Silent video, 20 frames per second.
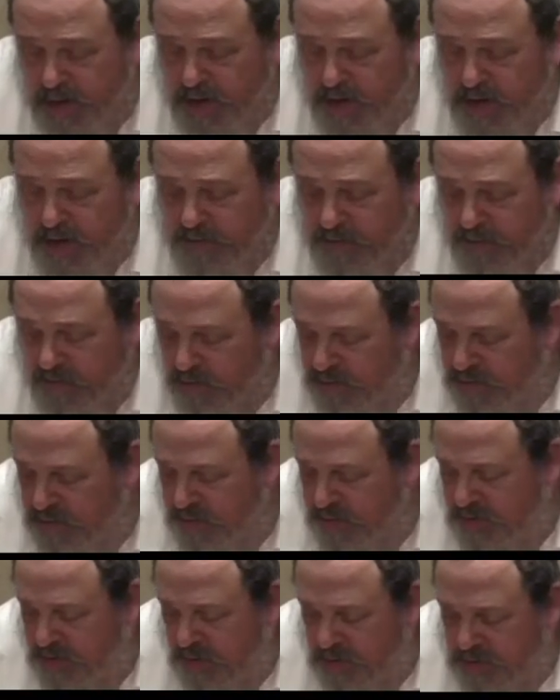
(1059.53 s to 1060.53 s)
And of course,
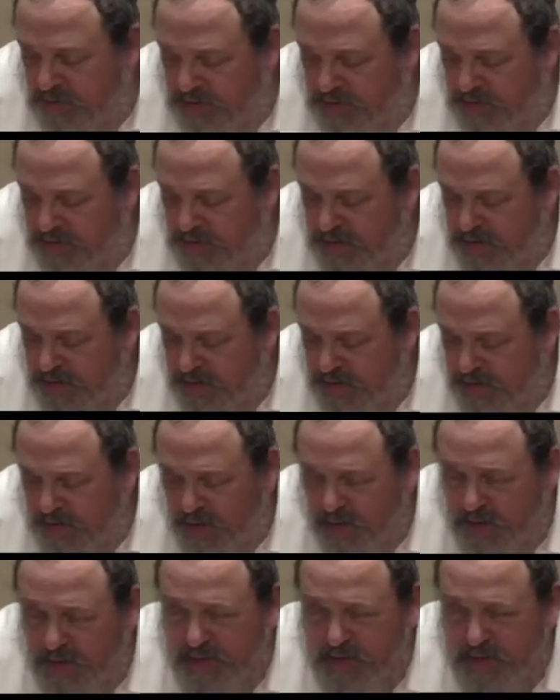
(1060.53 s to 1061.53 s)
when Tosos says there
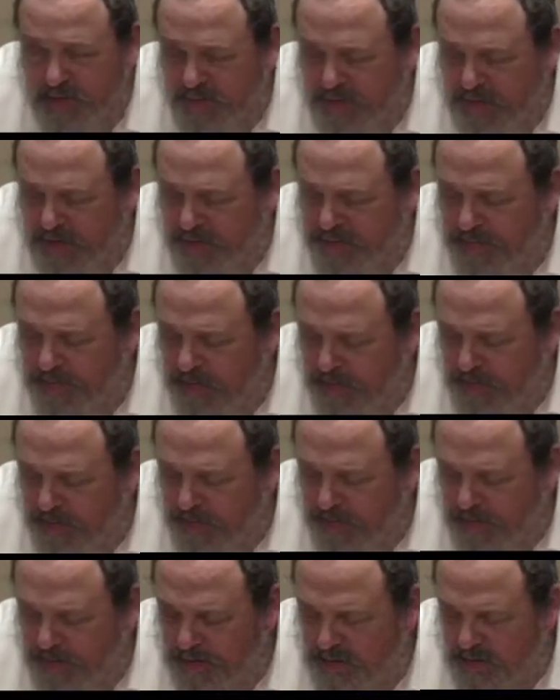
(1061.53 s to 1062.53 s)
are some people, he
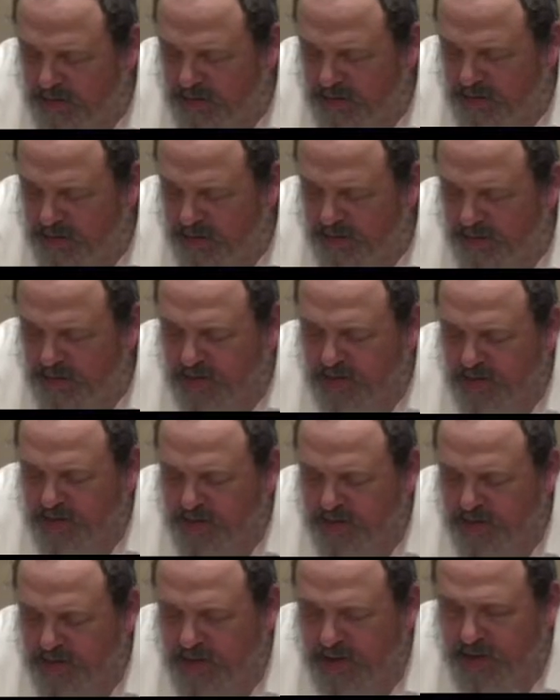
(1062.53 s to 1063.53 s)
means
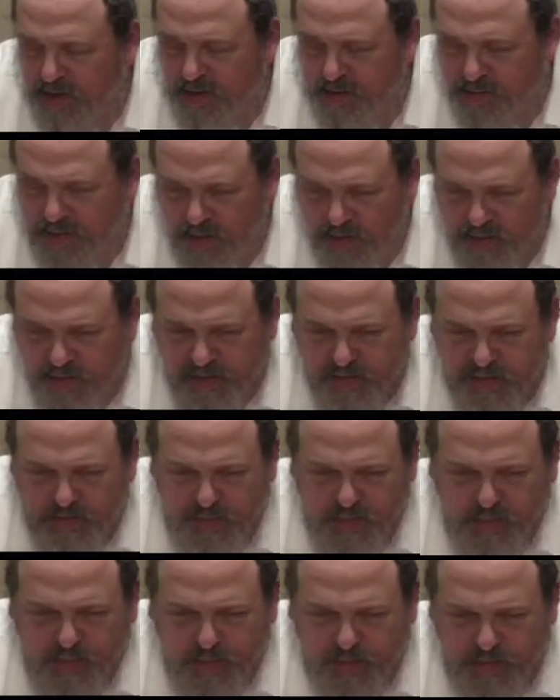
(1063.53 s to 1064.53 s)
just like Tosos
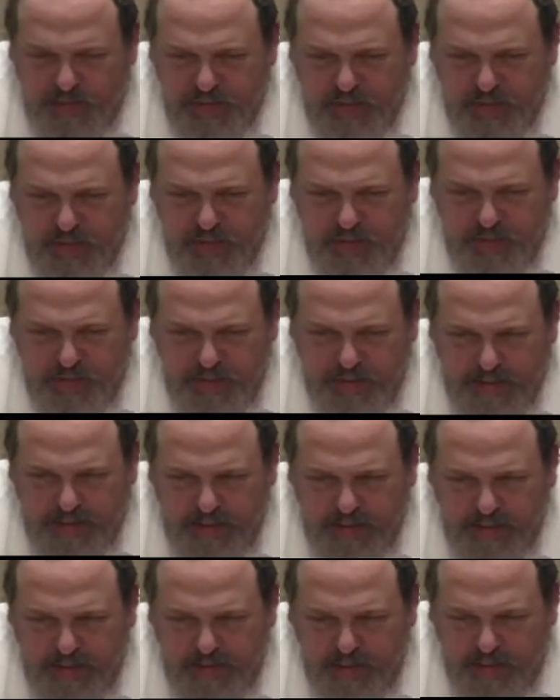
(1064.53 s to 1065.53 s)
is a Rishon, the
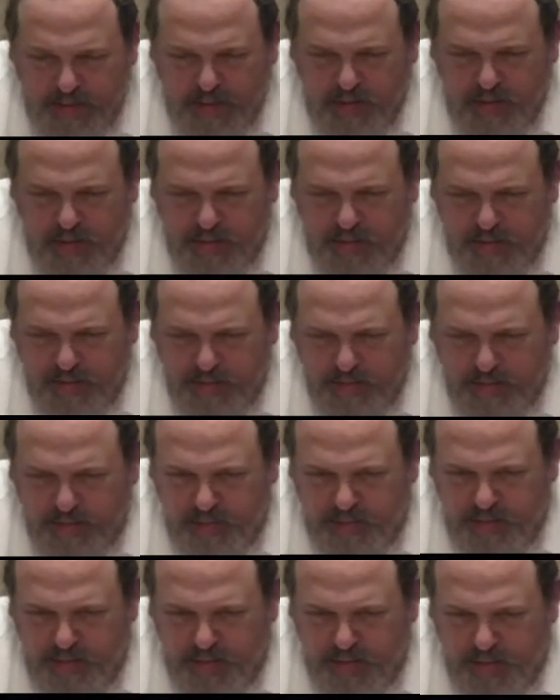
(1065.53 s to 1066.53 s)
people he's quoting are proper
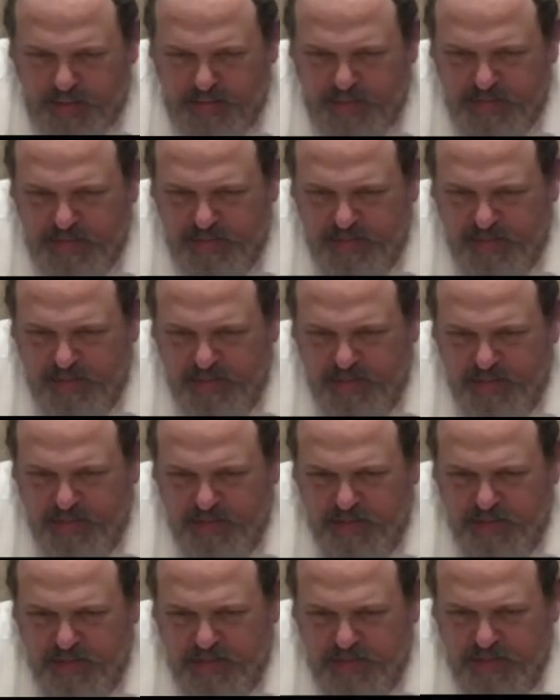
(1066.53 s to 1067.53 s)
Rishonim. So
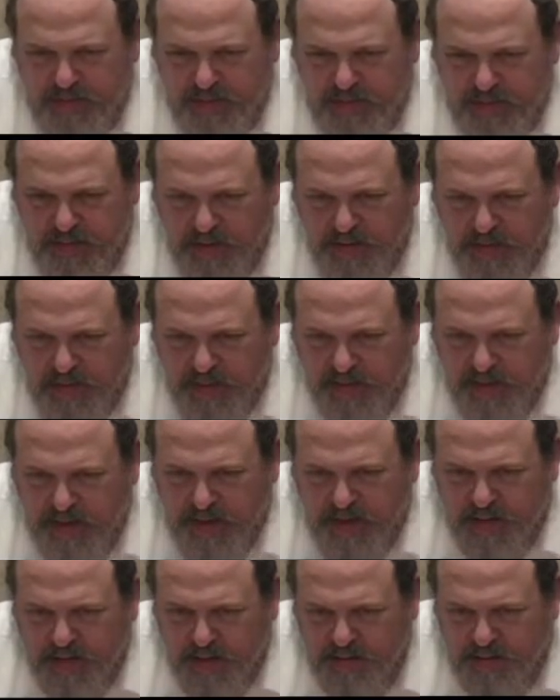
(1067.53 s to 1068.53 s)

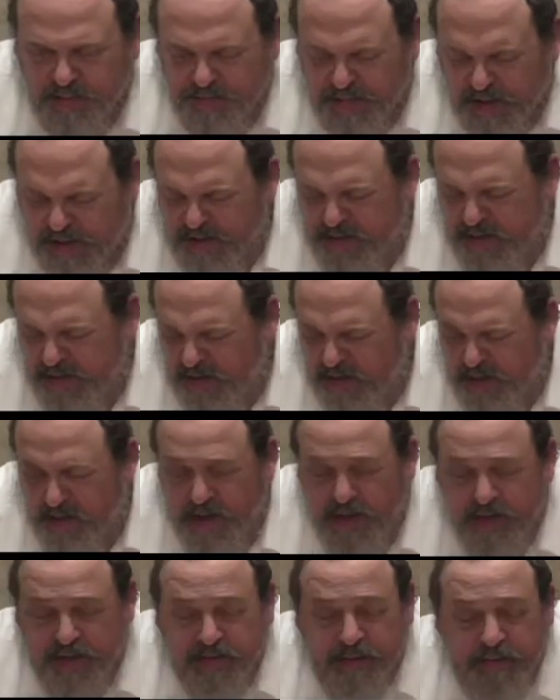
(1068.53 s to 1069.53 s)
it
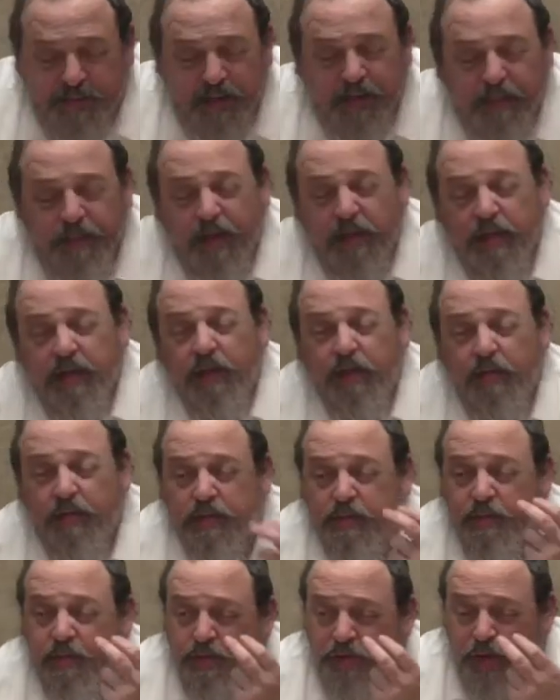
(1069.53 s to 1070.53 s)
basically ends up being a
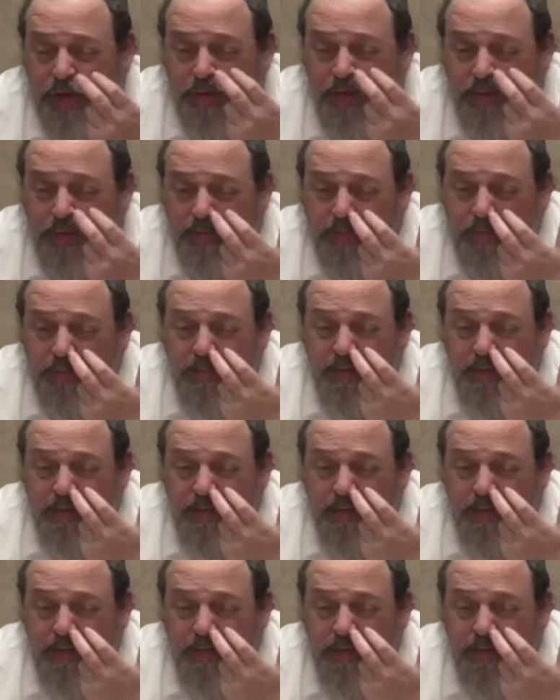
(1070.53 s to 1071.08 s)
Maklokas Rishonim.